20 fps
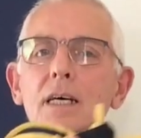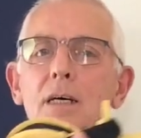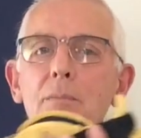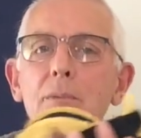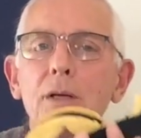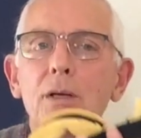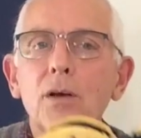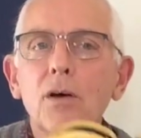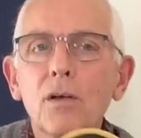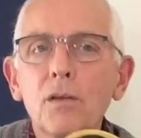
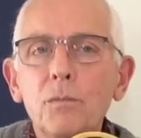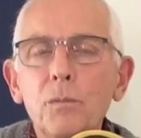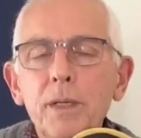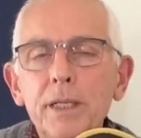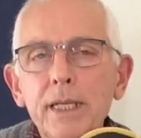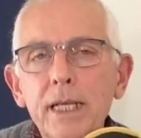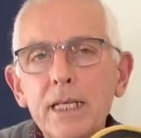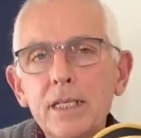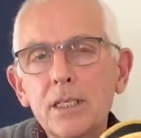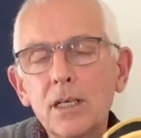because we
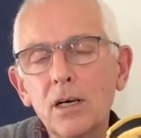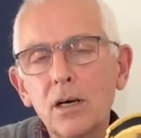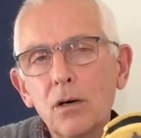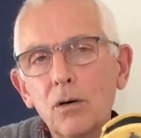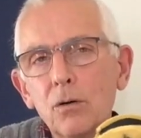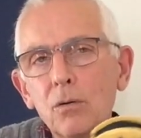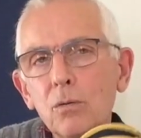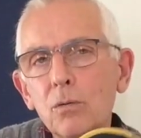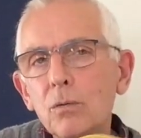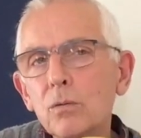need to
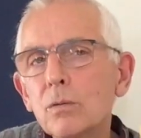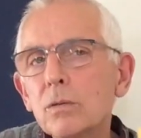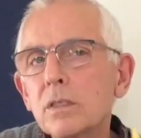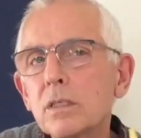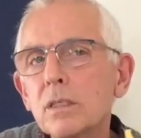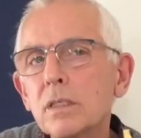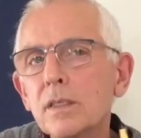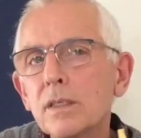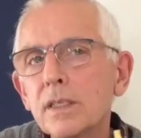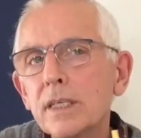hold
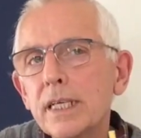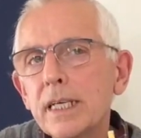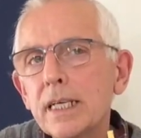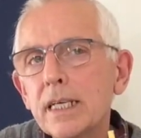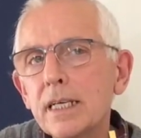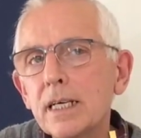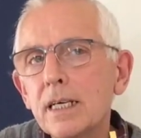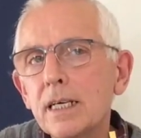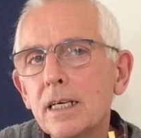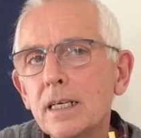the
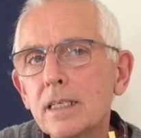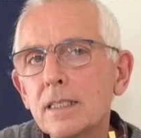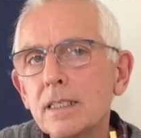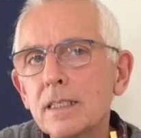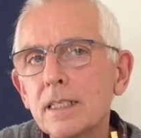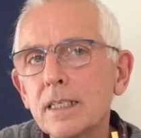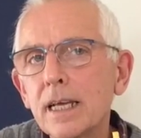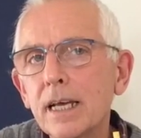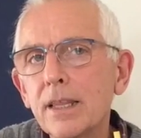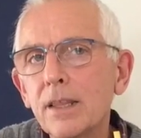carcass
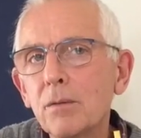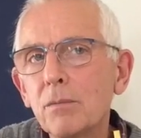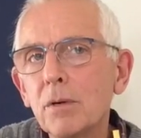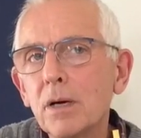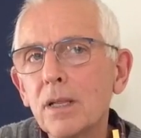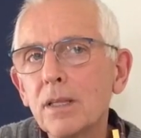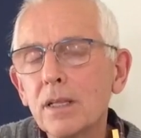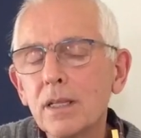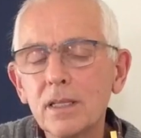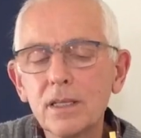together
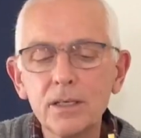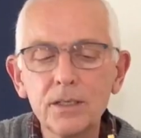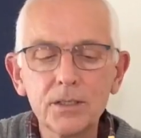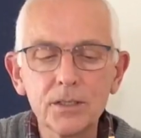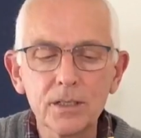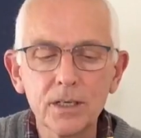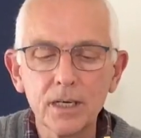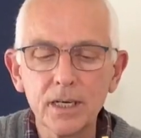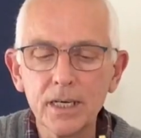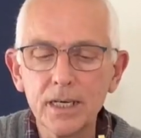while the glue
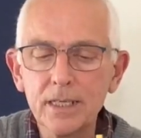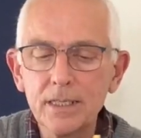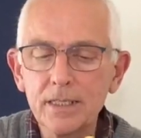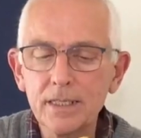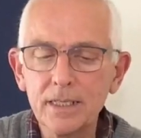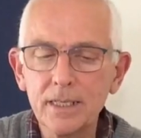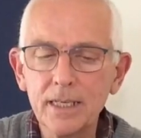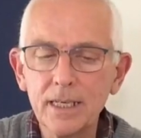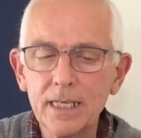dries.